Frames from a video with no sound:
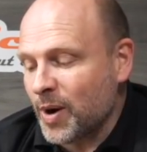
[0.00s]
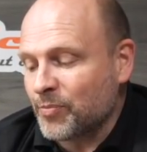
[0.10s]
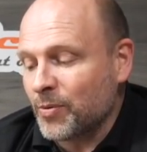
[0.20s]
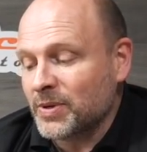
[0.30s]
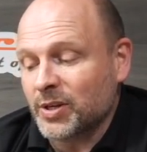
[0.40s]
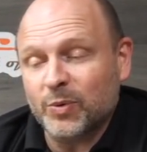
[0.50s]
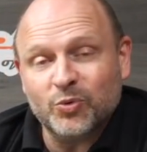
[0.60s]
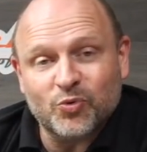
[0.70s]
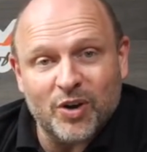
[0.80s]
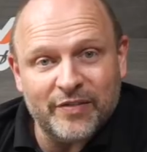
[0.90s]
I promise I will
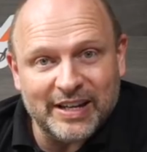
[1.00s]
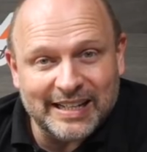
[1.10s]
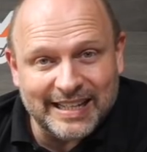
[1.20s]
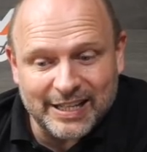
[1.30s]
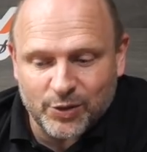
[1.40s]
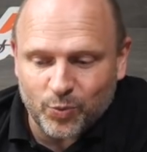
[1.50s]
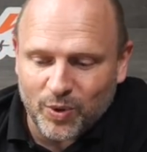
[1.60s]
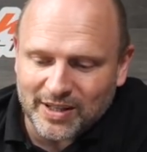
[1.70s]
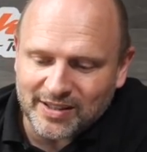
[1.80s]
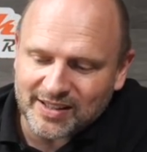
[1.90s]
drive it at least
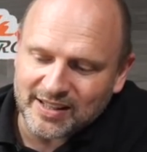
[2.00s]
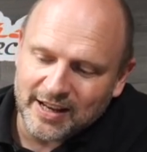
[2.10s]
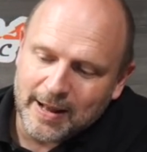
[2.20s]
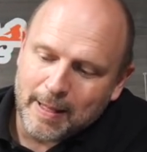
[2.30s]
once,